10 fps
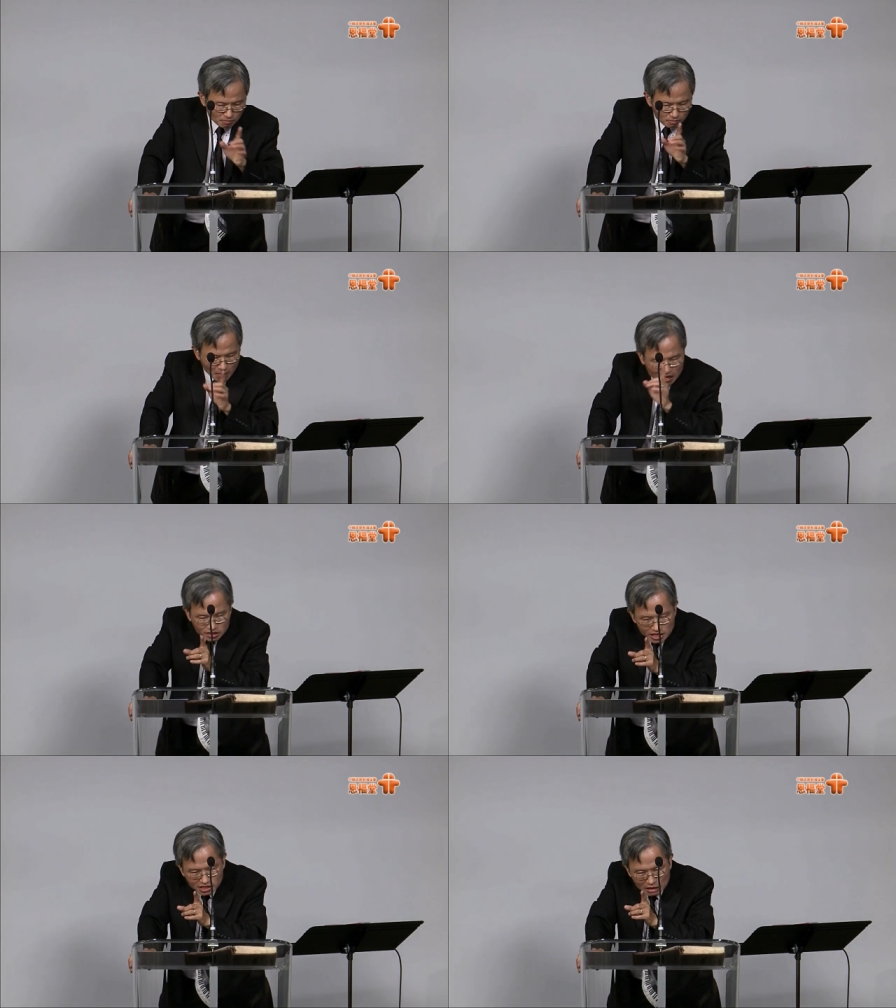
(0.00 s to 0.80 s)
Mother
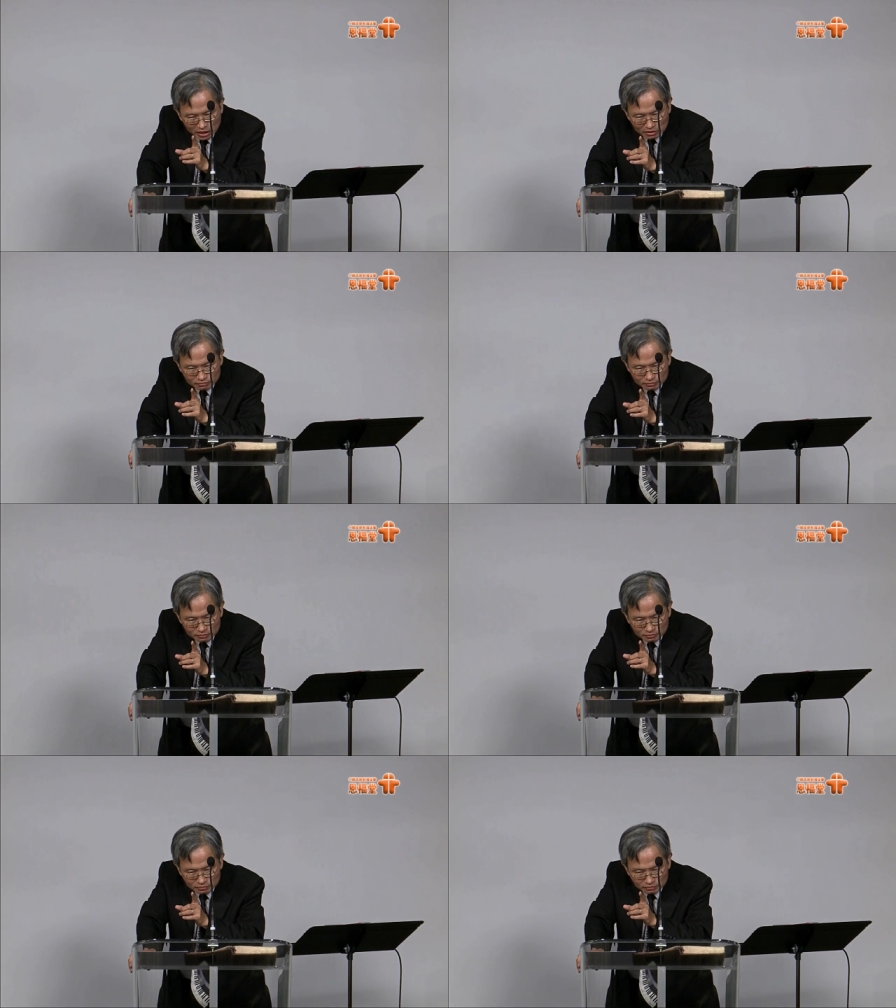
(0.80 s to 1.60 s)
Day is coming.
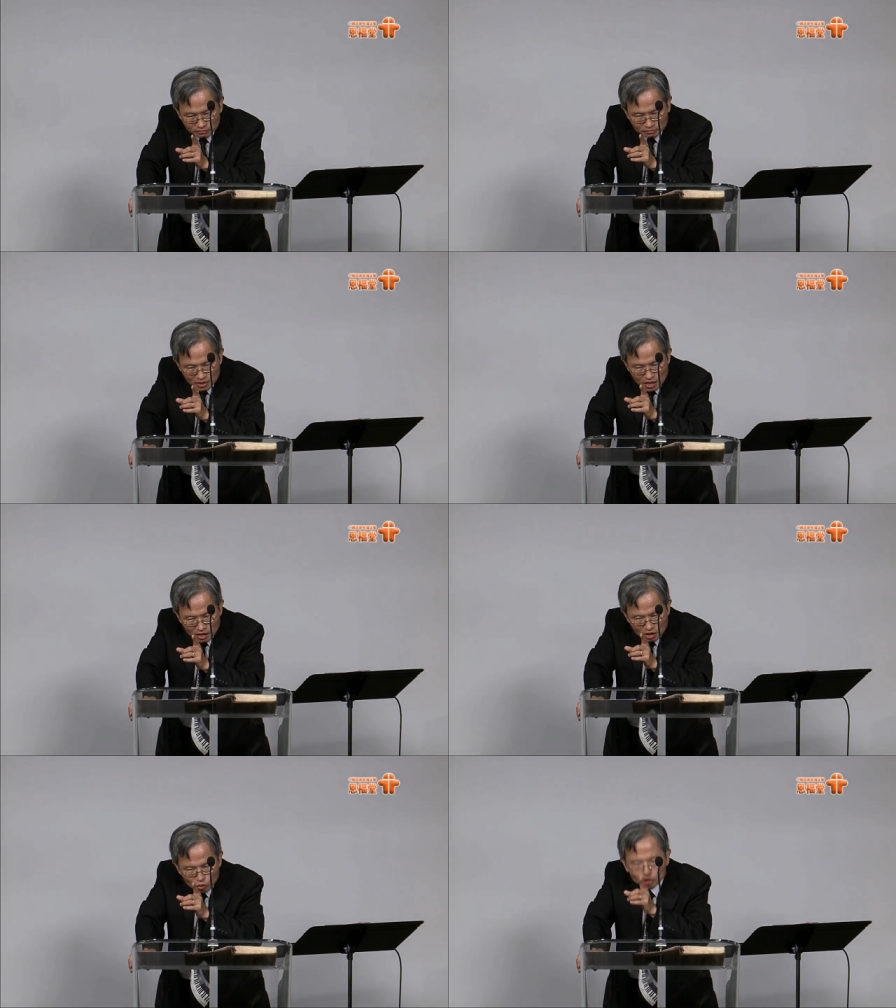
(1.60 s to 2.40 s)

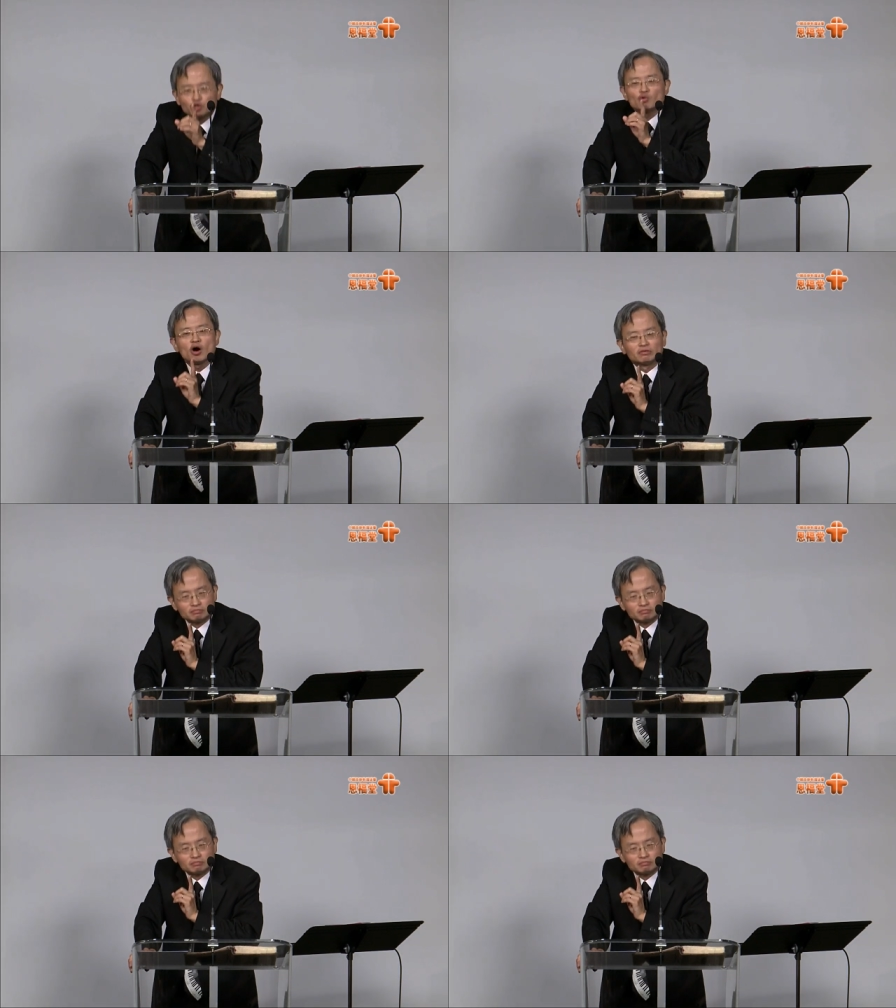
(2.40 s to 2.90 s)
What do you want?